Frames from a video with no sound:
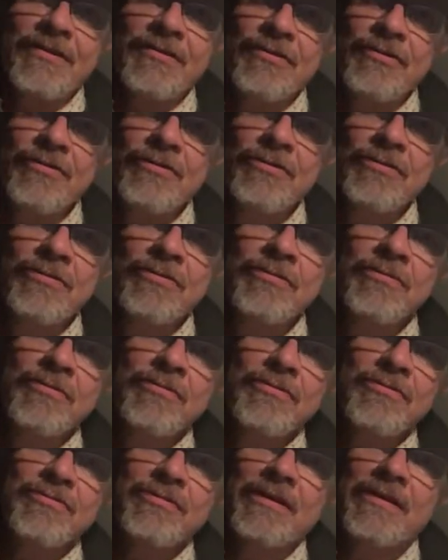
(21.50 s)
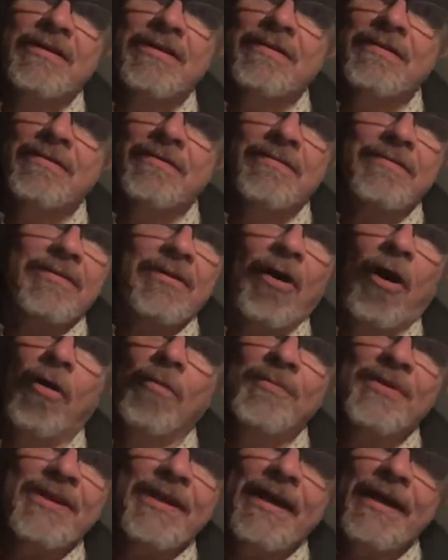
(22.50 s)
news, and
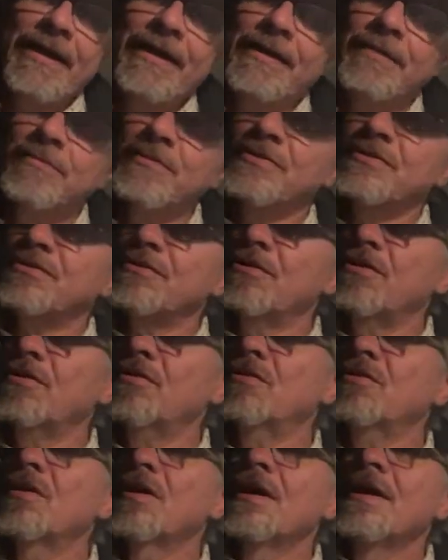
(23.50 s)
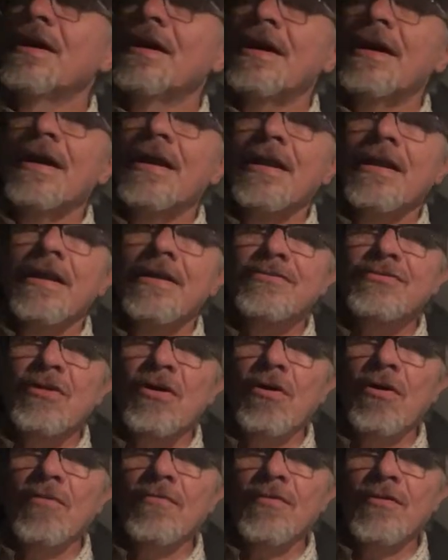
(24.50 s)
call me names. So let's
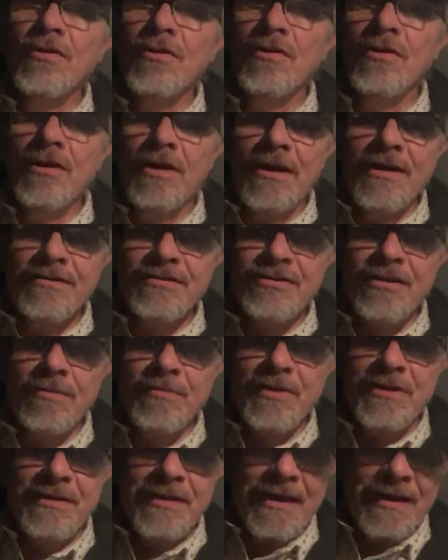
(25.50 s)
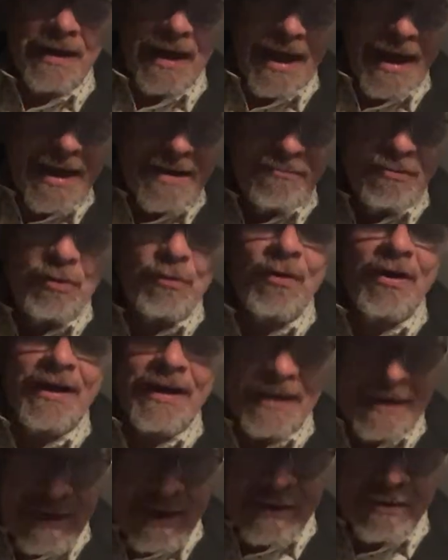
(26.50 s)
go over something that everyone
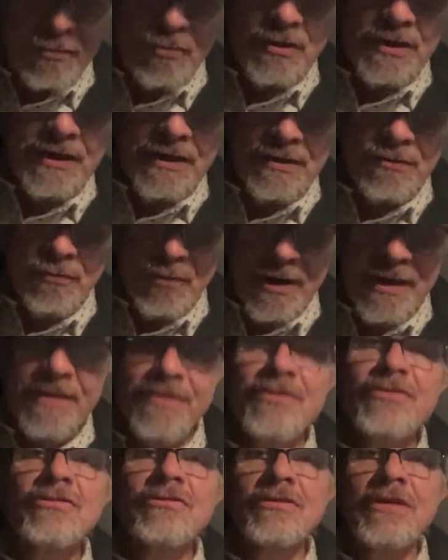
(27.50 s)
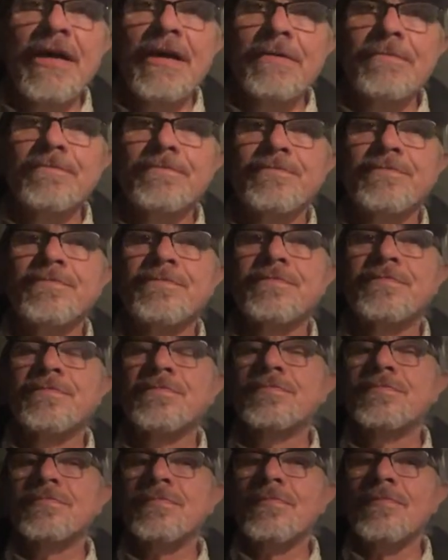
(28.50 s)
can agree with today:
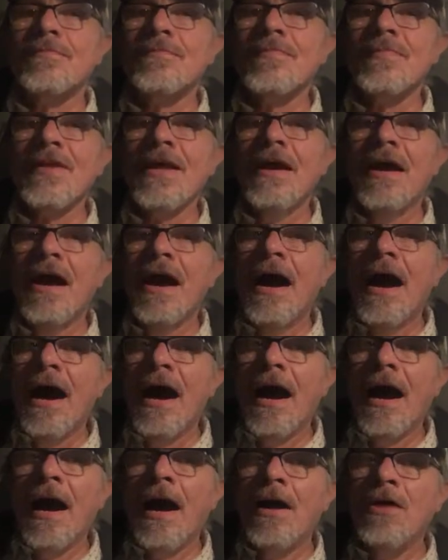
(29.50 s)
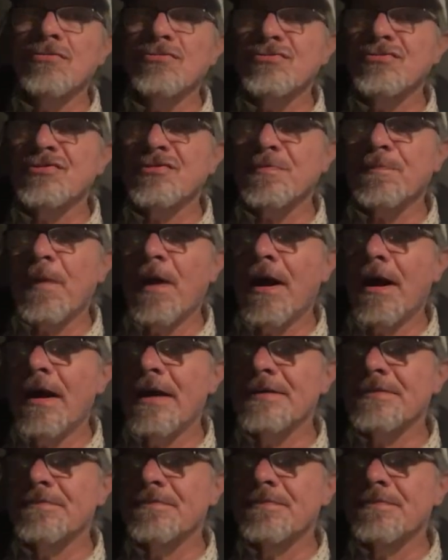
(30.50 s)
how to spot